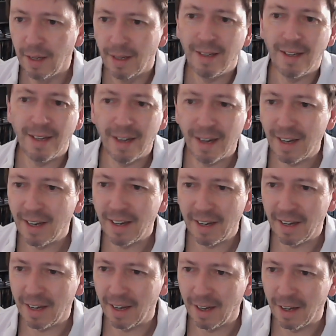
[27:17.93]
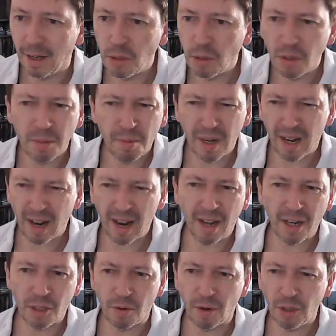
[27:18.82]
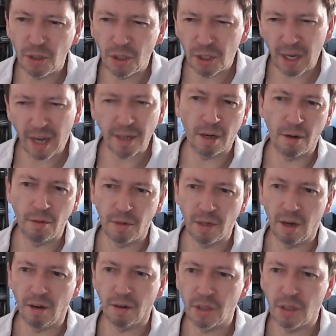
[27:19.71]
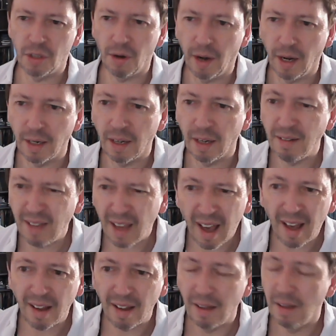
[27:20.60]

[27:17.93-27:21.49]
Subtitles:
Yeah. Do you want to be an Eladrin Shadow Dark Strider? Yeah.